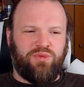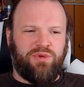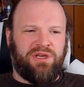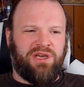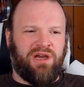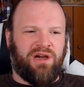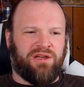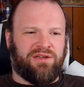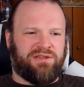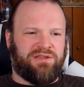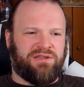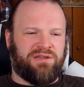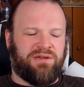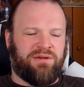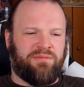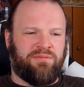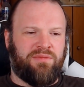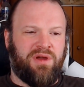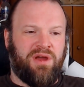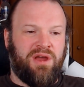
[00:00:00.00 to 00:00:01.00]
We got
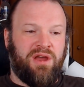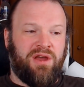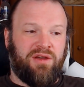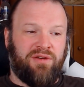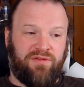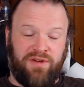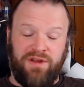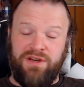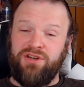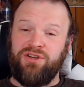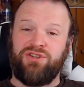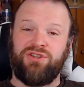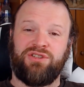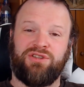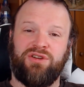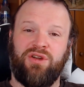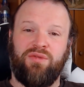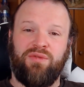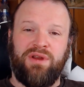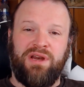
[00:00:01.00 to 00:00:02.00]

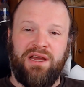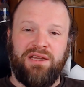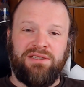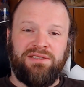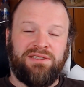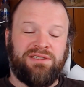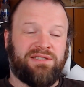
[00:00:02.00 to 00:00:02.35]
finished storylines.